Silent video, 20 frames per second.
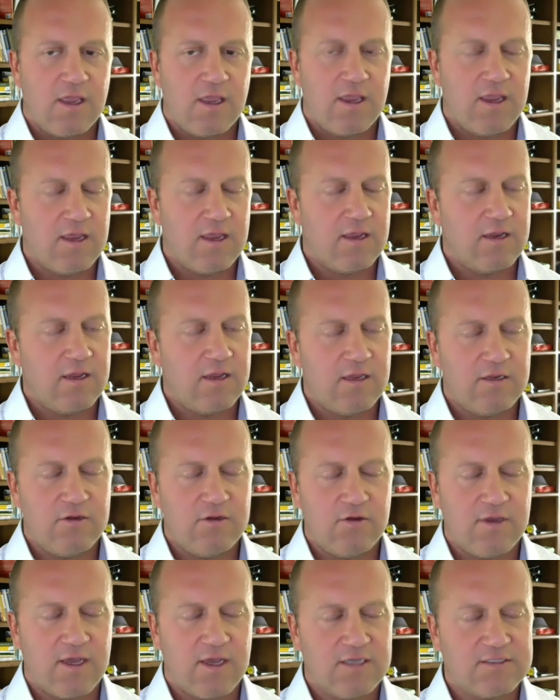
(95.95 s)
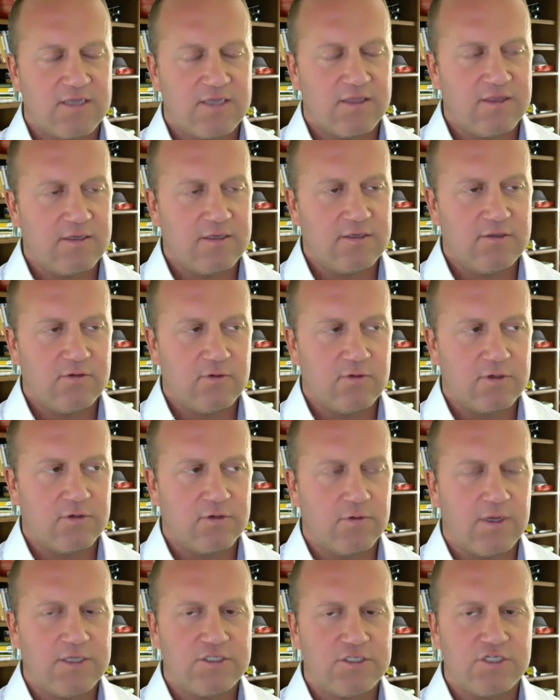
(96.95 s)
And you guys, I think, do a
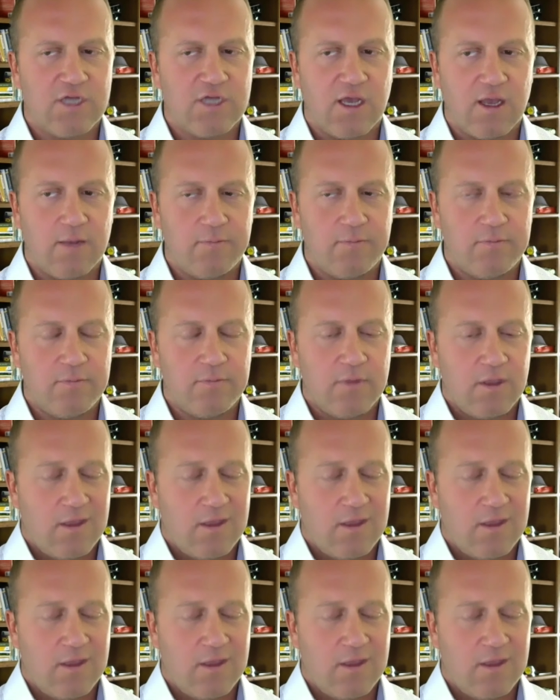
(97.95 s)
great job.